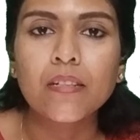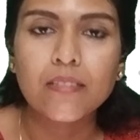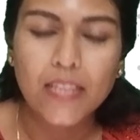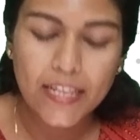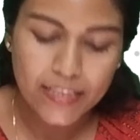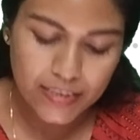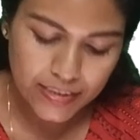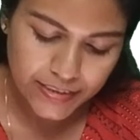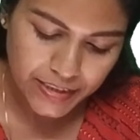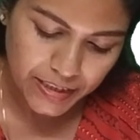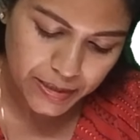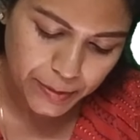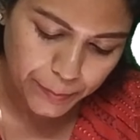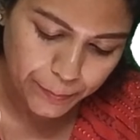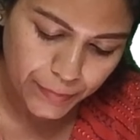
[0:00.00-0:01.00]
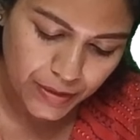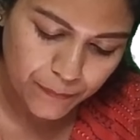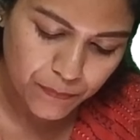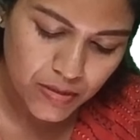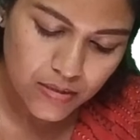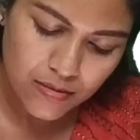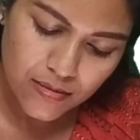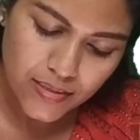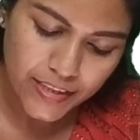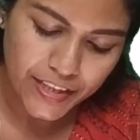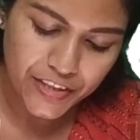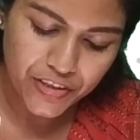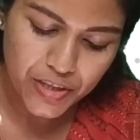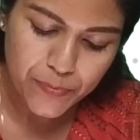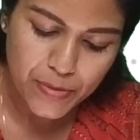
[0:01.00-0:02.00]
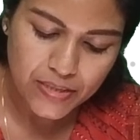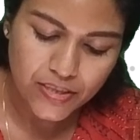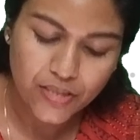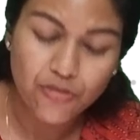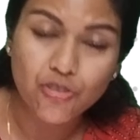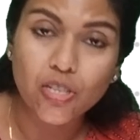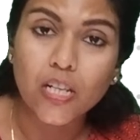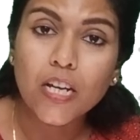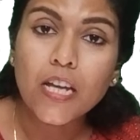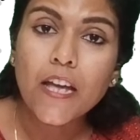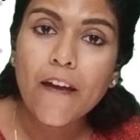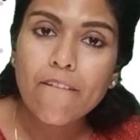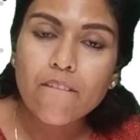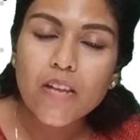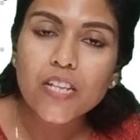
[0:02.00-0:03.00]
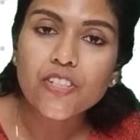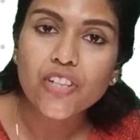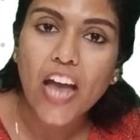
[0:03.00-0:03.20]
Cyclic AMP is a secondary messenger which